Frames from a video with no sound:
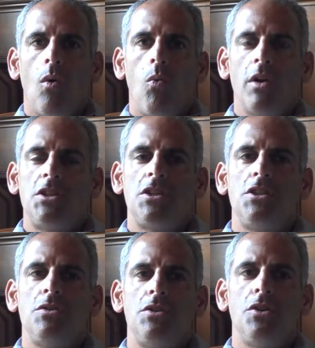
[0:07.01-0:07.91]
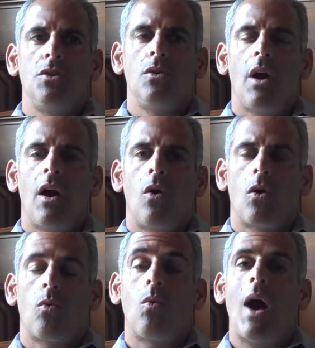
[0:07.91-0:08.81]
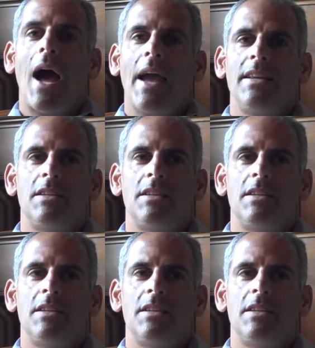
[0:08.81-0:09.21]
What should you do, or why